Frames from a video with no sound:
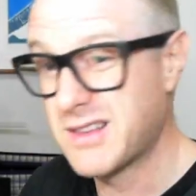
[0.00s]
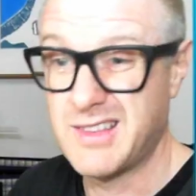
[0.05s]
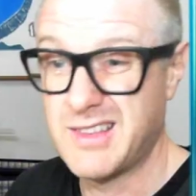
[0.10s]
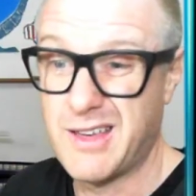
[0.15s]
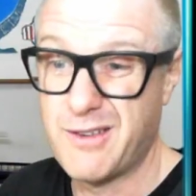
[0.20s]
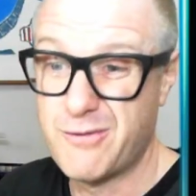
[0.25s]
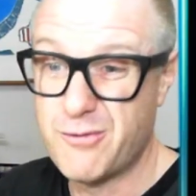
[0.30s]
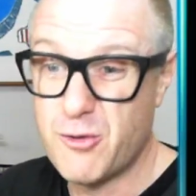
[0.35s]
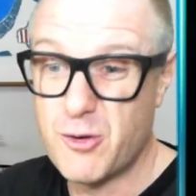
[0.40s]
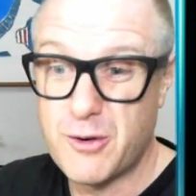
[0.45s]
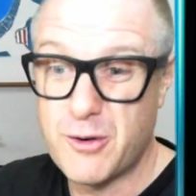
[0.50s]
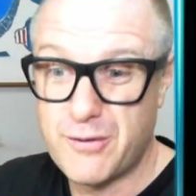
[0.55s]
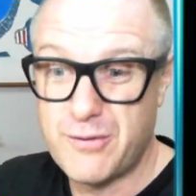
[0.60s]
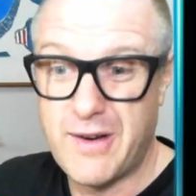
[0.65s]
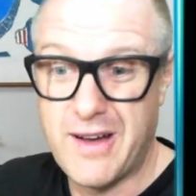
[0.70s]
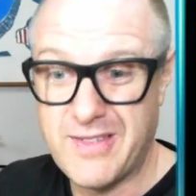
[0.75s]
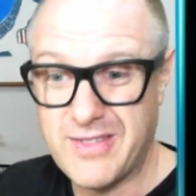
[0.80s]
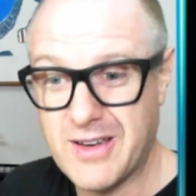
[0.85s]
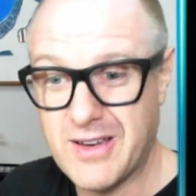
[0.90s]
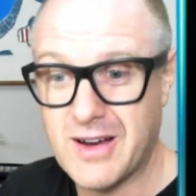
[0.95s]
They
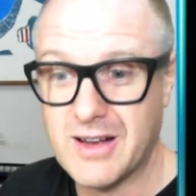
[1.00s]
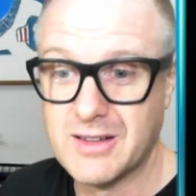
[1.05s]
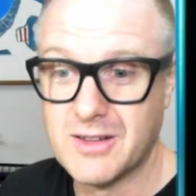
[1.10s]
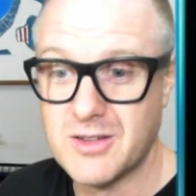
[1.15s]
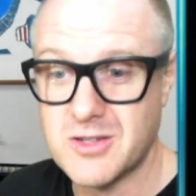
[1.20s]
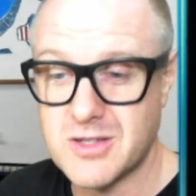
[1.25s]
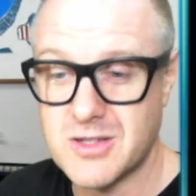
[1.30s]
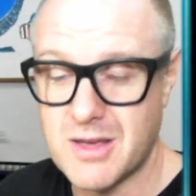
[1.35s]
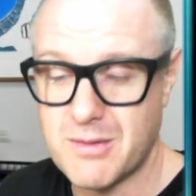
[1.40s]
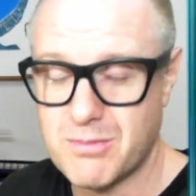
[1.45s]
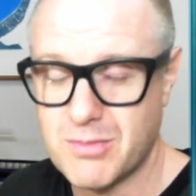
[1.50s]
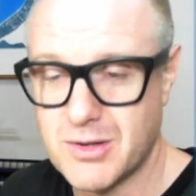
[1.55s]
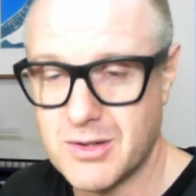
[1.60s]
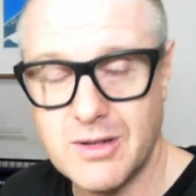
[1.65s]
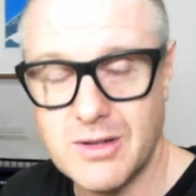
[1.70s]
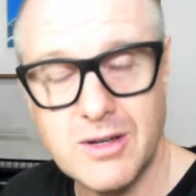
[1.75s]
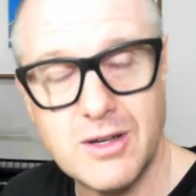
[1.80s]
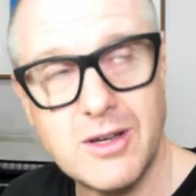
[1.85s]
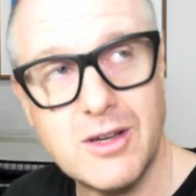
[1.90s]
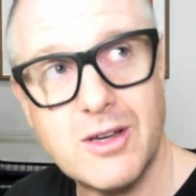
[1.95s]
fortified the islands. They put
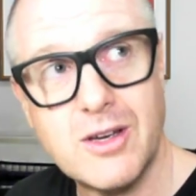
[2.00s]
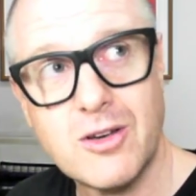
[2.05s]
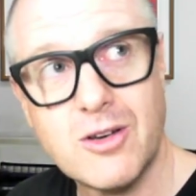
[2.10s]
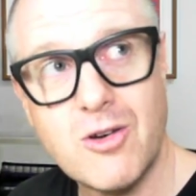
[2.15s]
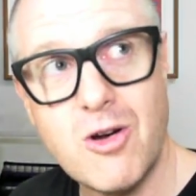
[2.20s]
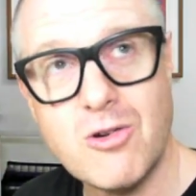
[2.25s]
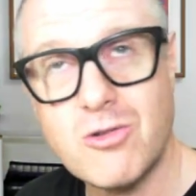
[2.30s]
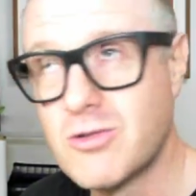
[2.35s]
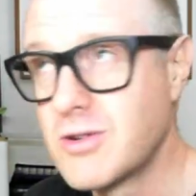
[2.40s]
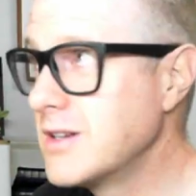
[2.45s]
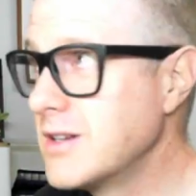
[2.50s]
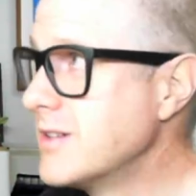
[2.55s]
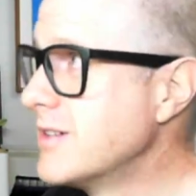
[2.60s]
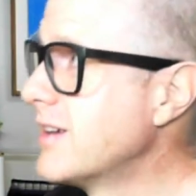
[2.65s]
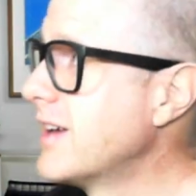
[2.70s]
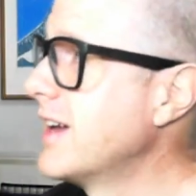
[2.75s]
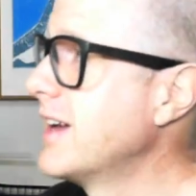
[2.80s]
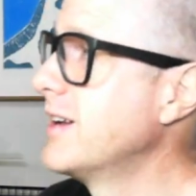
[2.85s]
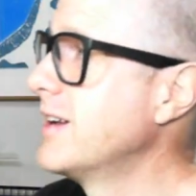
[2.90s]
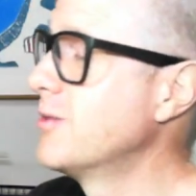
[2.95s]
concrete
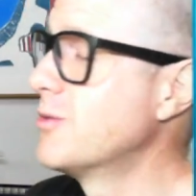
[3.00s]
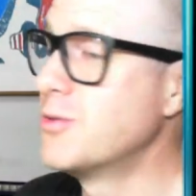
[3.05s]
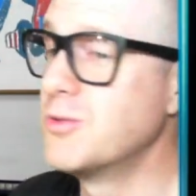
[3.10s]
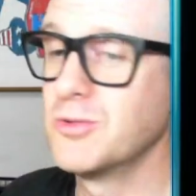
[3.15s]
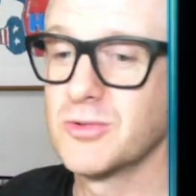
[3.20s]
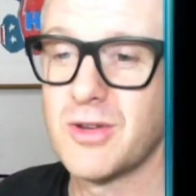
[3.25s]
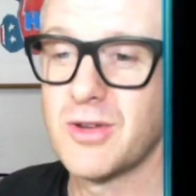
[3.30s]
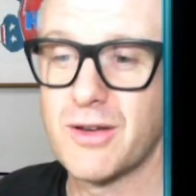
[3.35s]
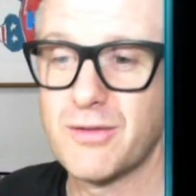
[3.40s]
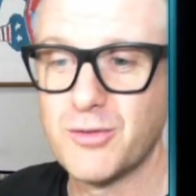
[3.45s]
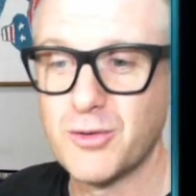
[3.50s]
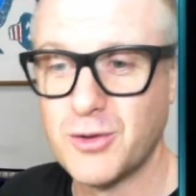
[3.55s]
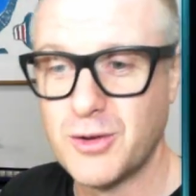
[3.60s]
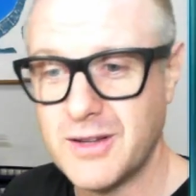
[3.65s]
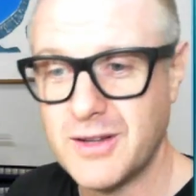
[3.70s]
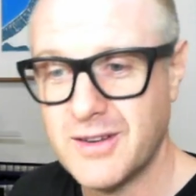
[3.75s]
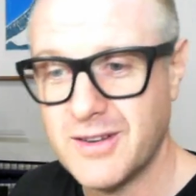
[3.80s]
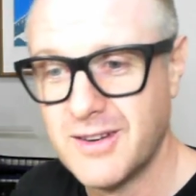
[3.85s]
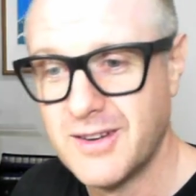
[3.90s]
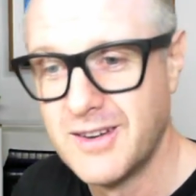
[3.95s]
and typhoony.
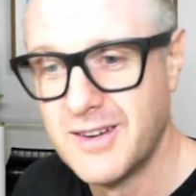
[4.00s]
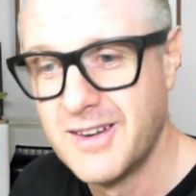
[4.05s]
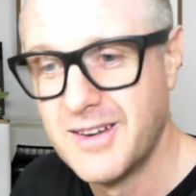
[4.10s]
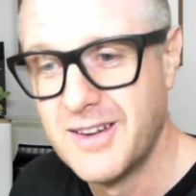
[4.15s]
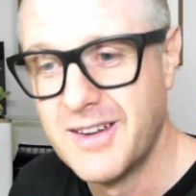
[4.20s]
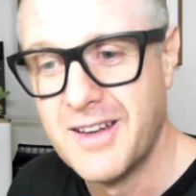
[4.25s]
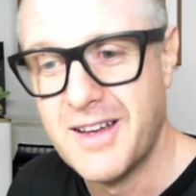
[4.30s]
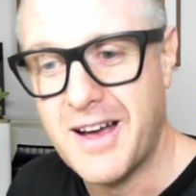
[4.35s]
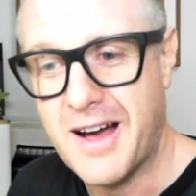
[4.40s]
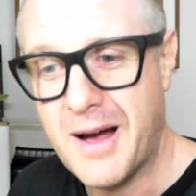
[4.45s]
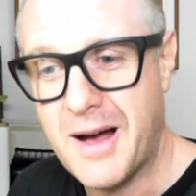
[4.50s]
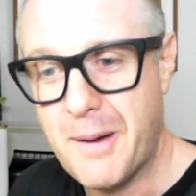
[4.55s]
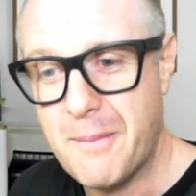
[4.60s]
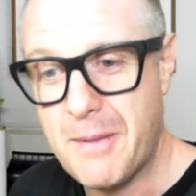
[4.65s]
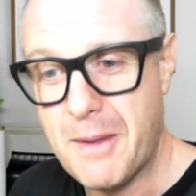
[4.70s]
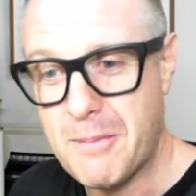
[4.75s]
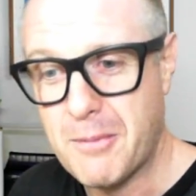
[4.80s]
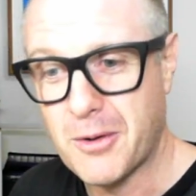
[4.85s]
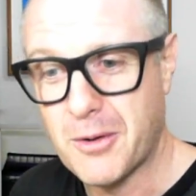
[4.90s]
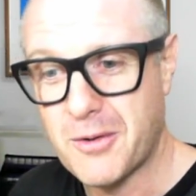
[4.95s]
They
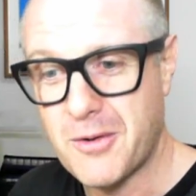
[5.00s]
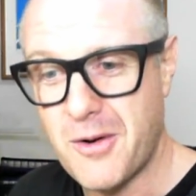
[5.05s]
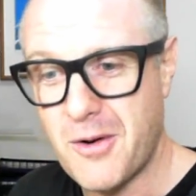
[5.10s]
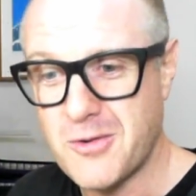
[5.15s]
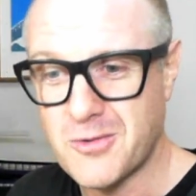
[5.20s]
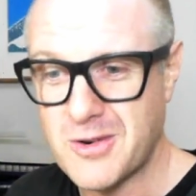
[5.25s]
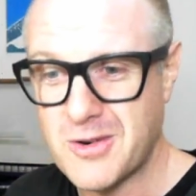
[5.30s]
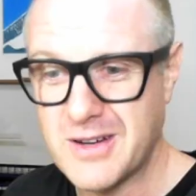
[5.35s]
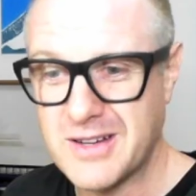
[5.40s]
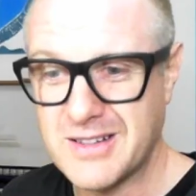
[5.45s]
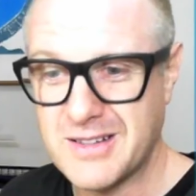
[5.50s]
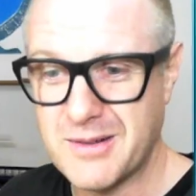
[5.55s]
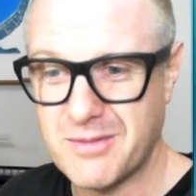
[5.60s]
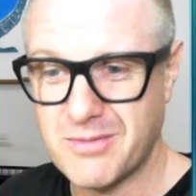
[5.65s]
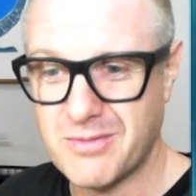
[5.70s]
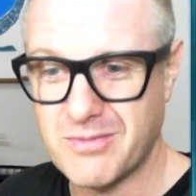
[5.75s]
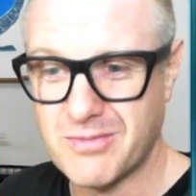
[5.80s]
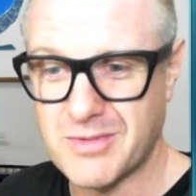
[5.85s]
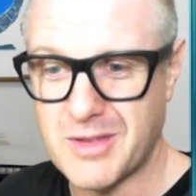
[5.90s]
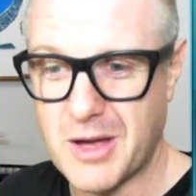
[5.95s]
put concrete
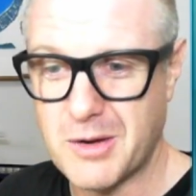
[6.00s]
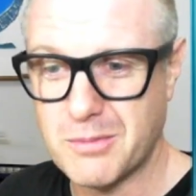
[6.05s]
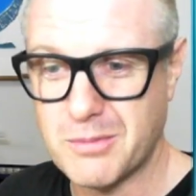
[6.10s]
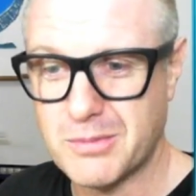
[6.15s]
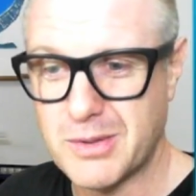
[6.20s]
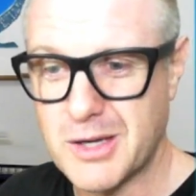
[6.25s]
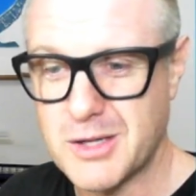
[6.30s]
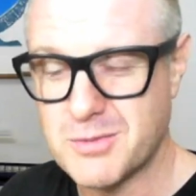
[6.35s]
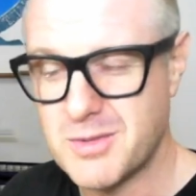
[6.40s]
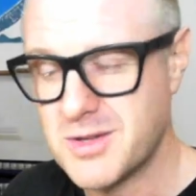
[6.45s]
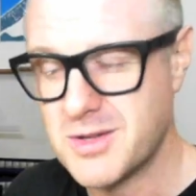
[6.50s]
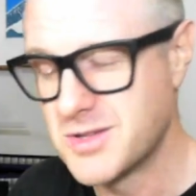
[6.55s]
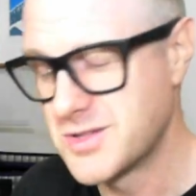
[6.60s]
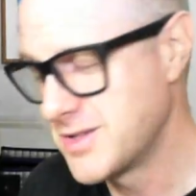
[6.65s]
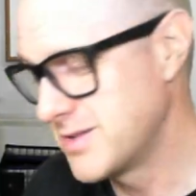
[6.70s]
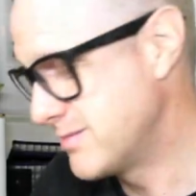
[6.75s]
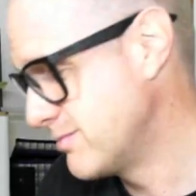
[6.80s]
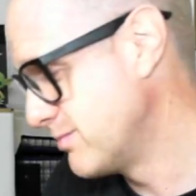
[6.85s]
and gun emplacements and